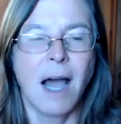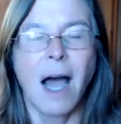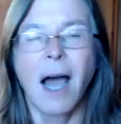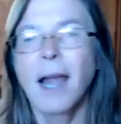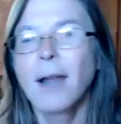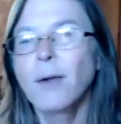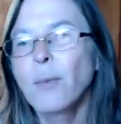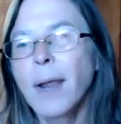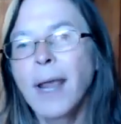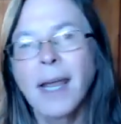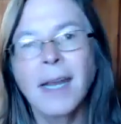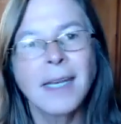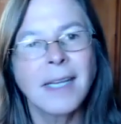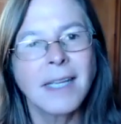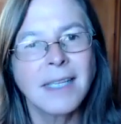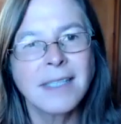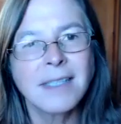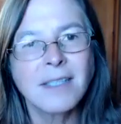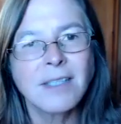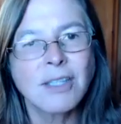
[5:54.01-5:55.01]
I ran
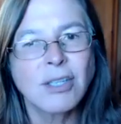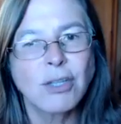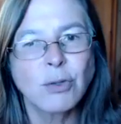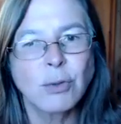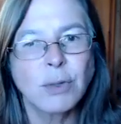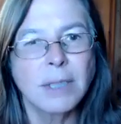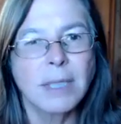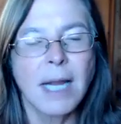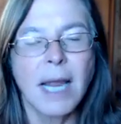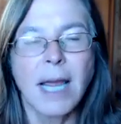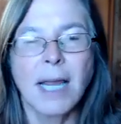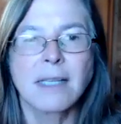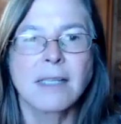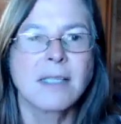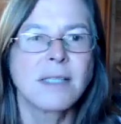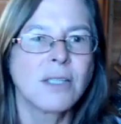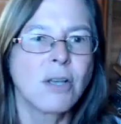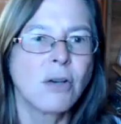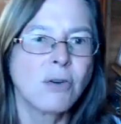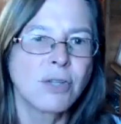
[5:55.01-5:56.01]
into her at a
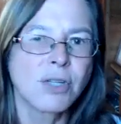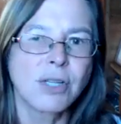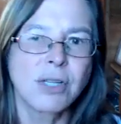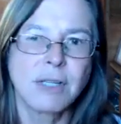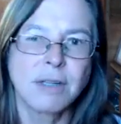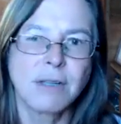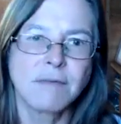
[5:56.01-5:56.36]
social